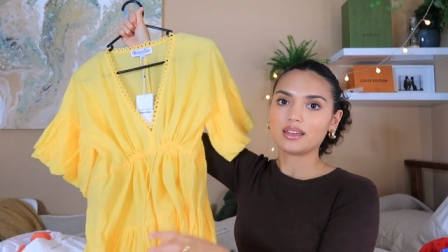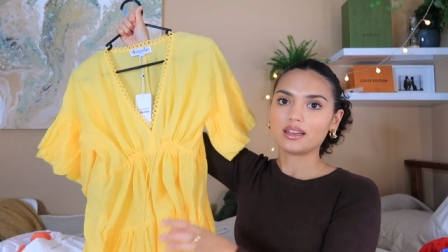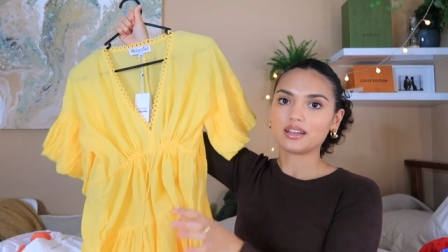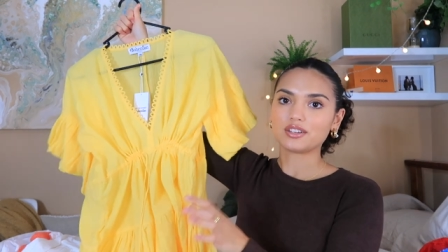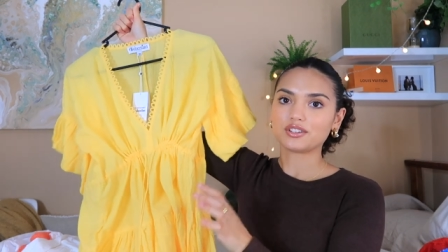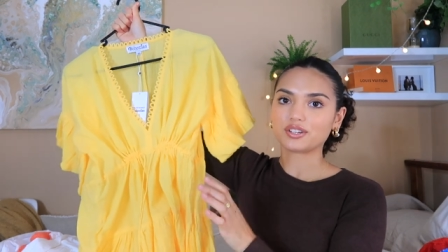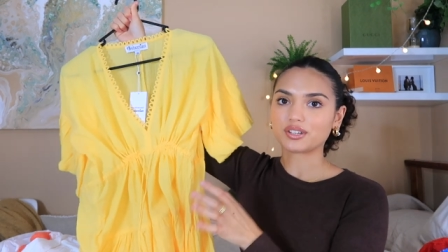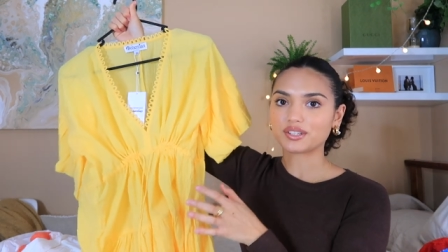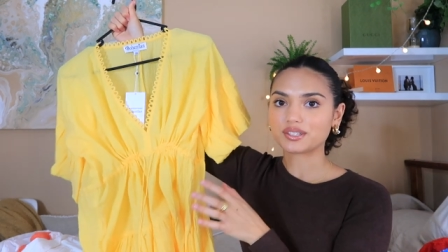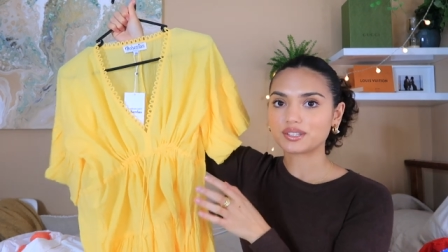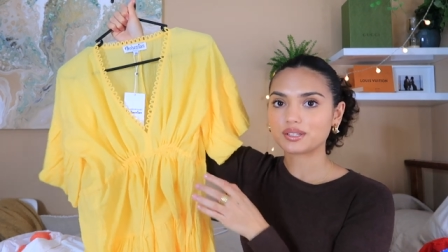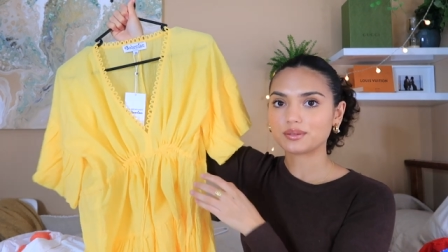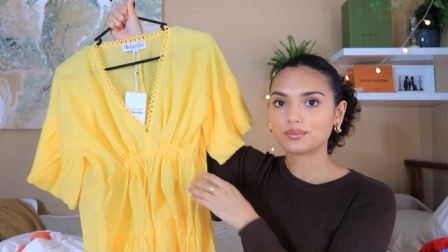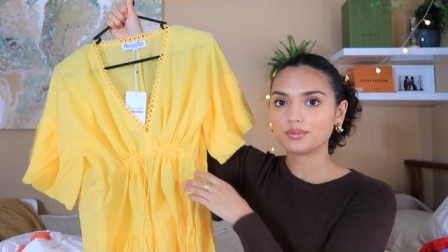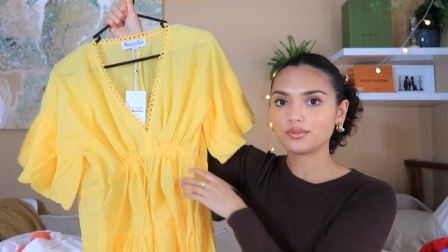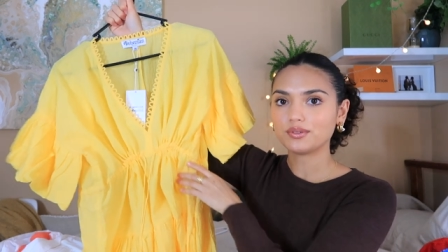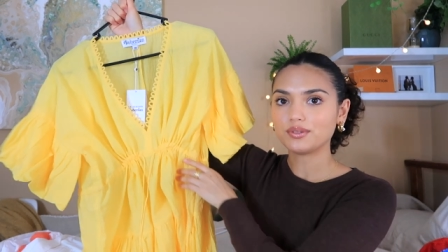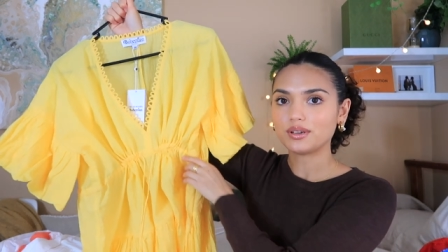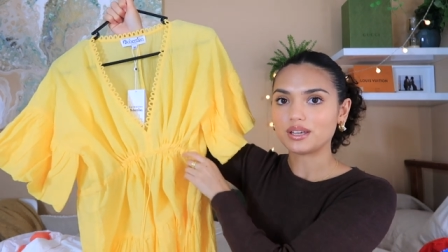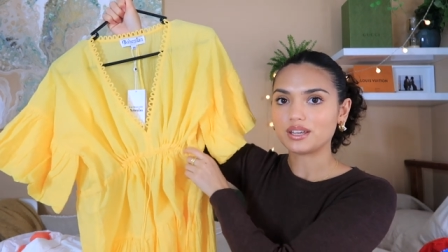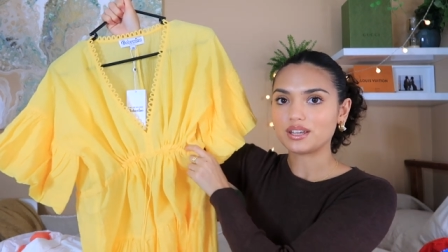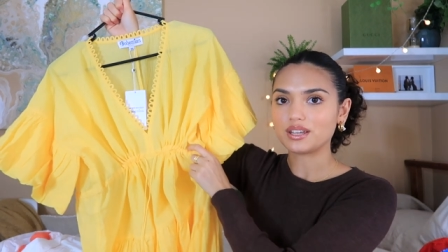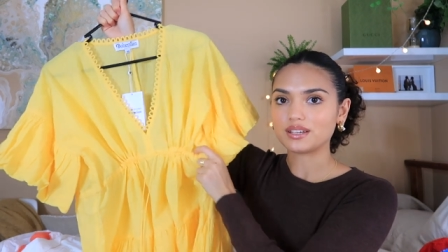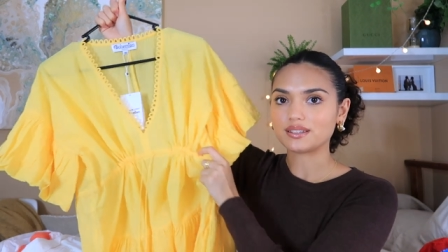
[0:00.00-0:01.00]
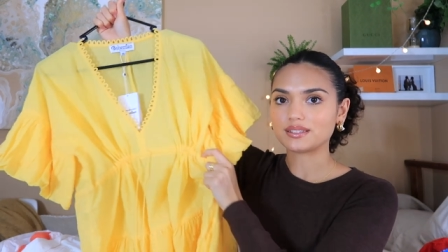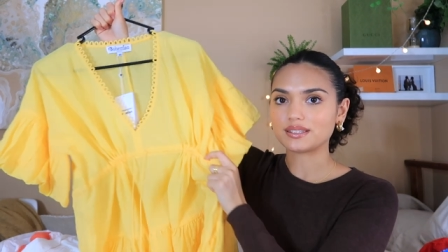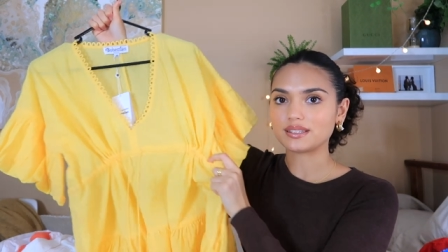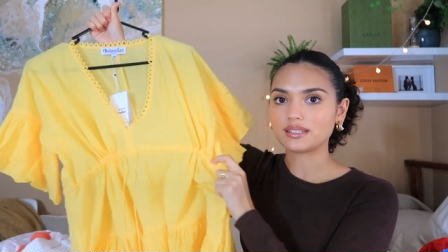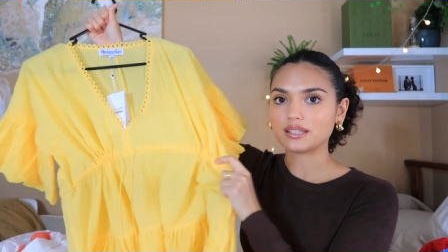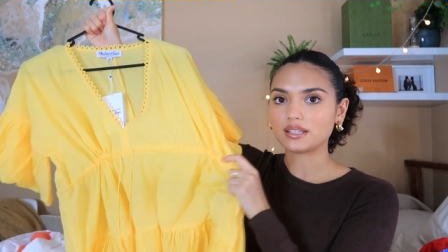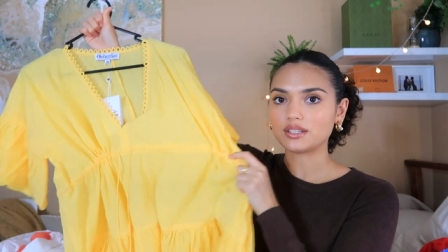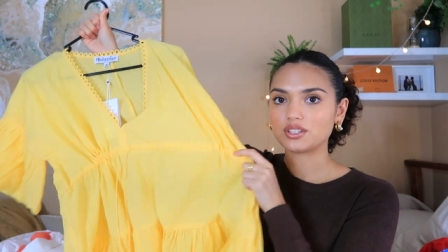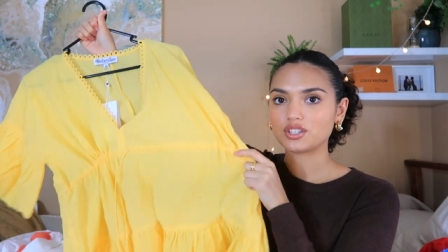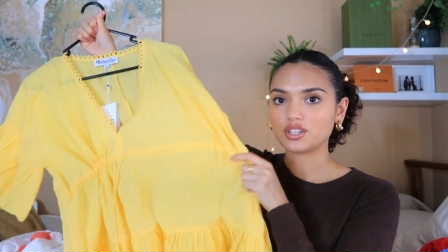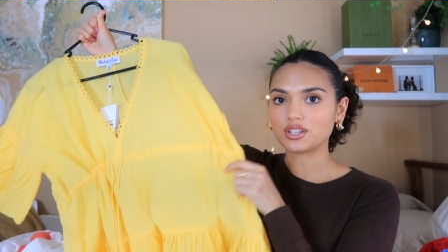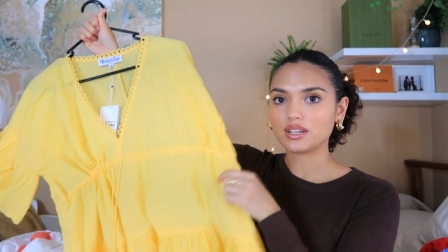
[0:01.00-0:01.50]
adjustable and you can
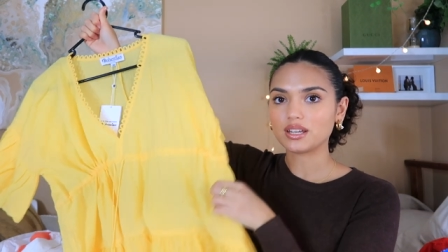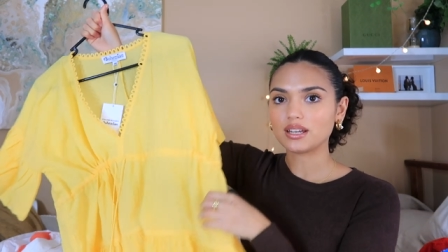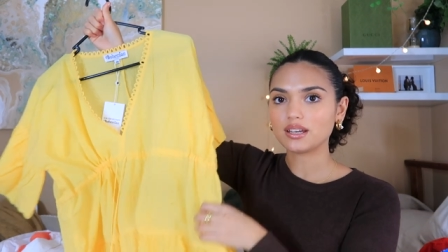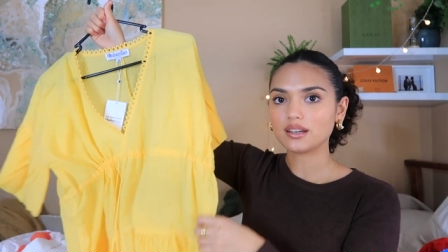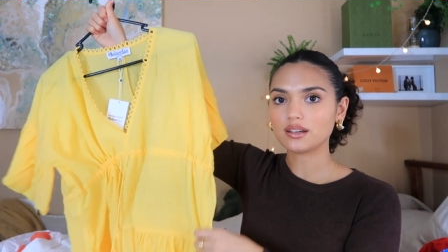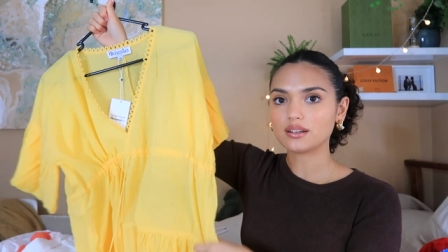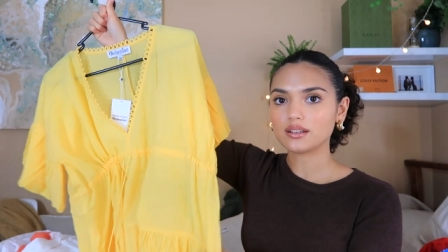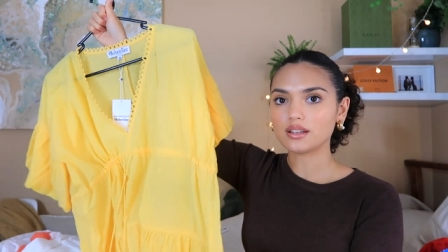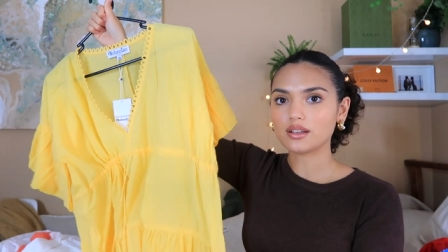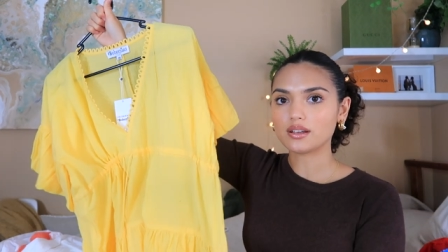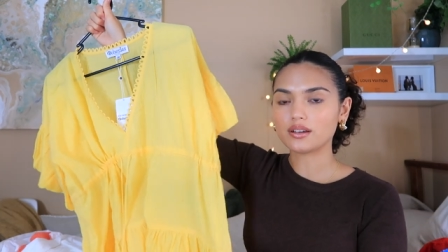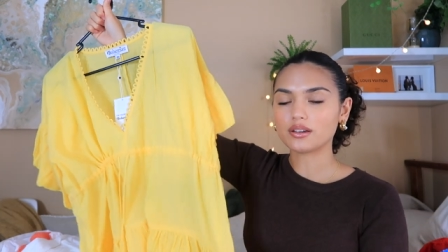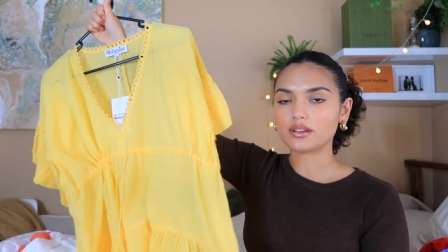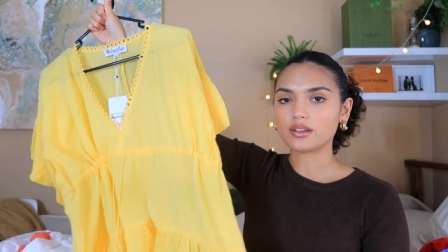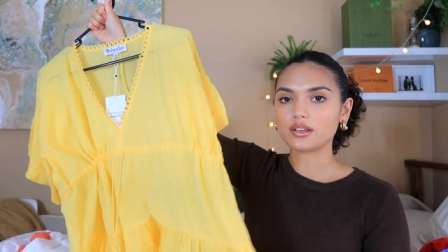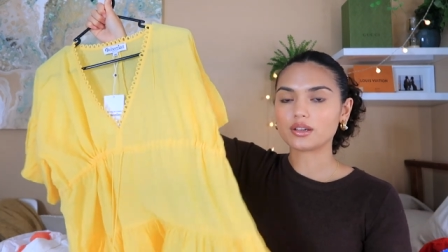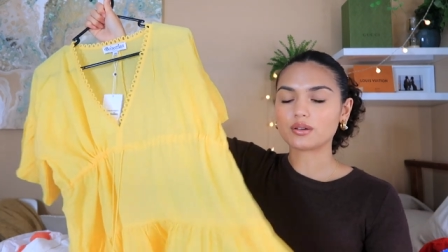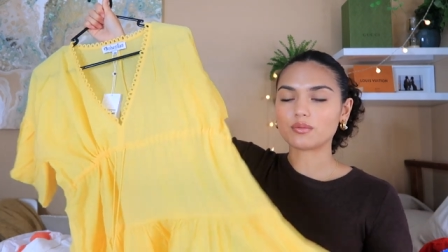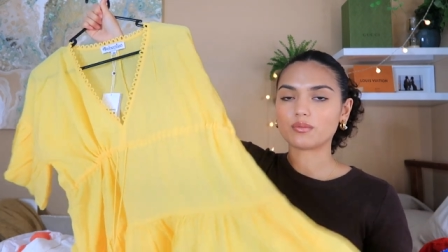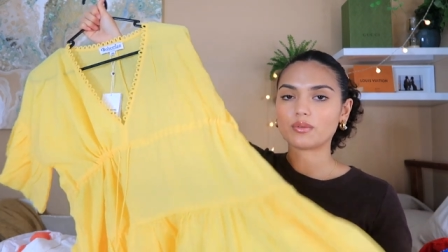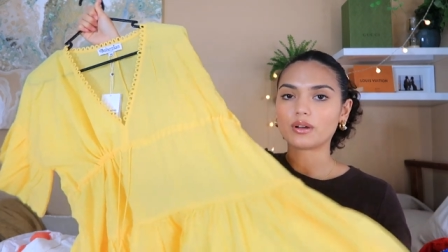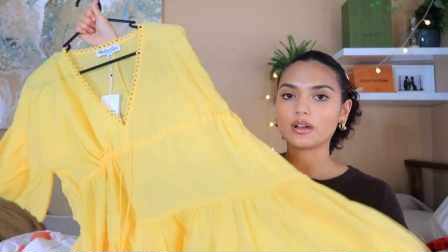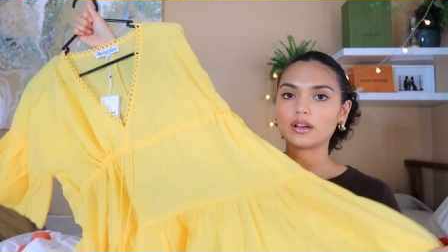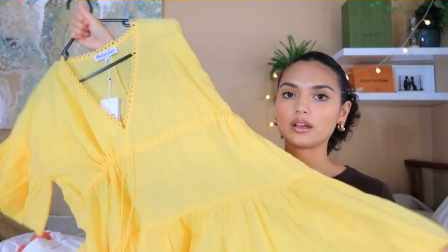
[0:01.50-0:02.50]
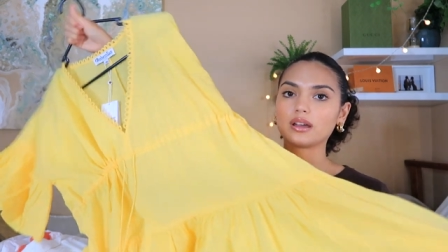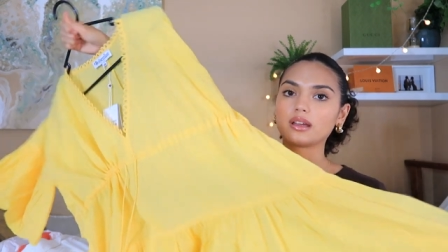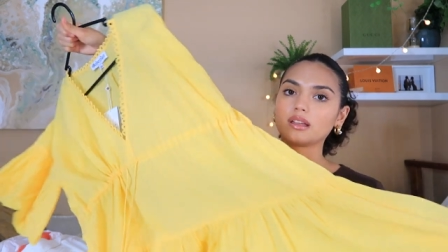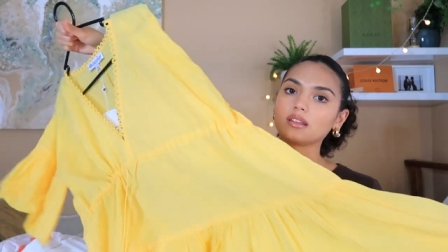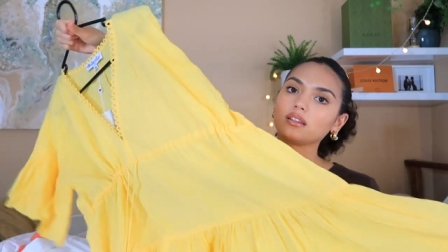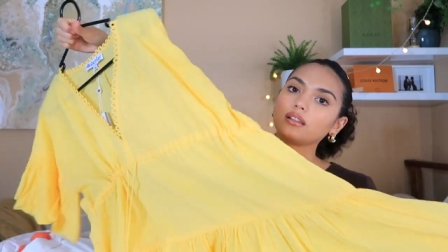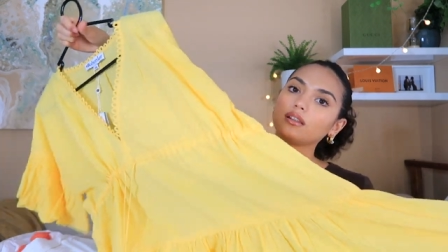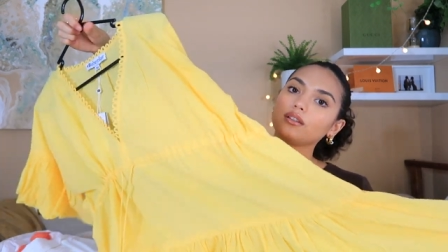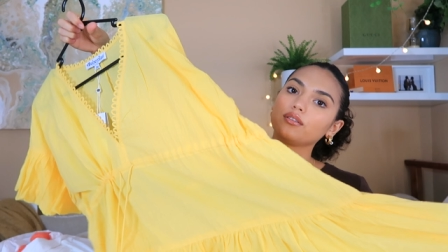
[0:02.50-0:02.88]
cinch it in a lot or you can wear it